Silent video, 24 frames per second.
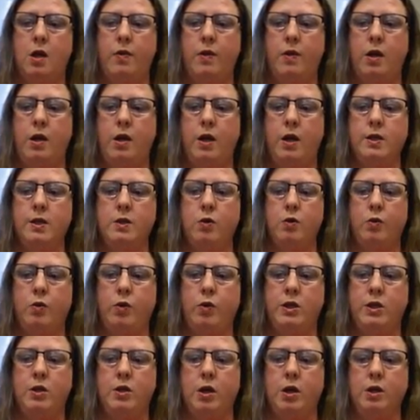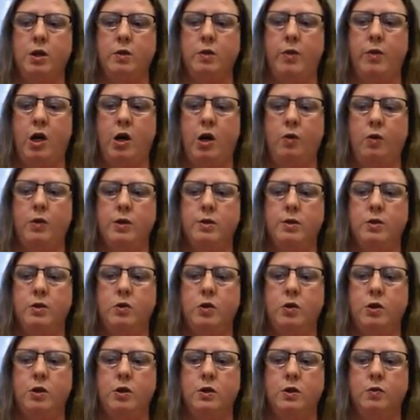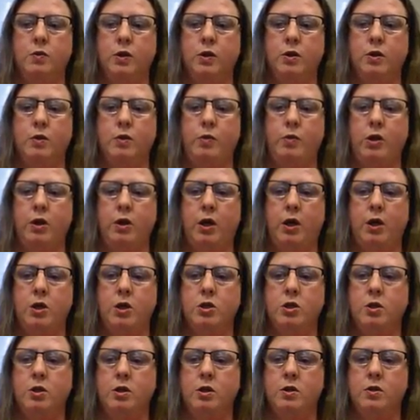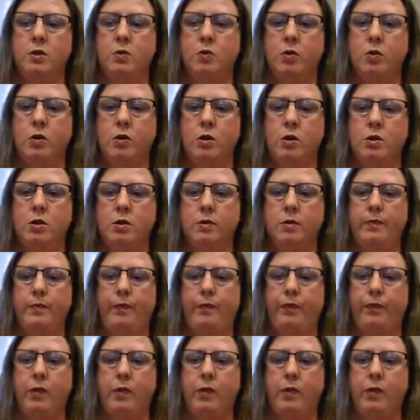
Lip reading: The next one we talked about was students with communication disorders.